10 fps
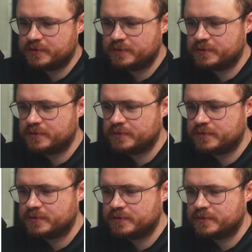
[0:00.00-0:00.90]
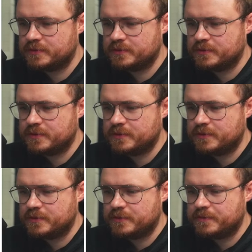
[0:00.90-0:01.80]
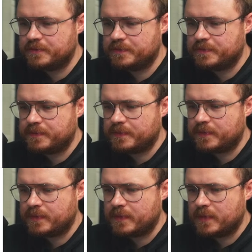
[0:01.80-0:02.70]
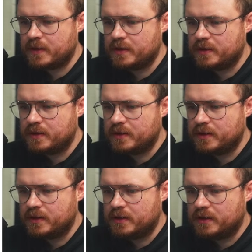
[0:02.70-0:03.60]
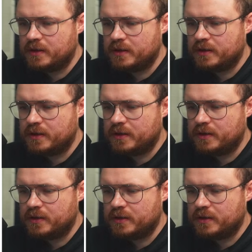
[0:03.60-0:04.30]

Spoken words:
(silence)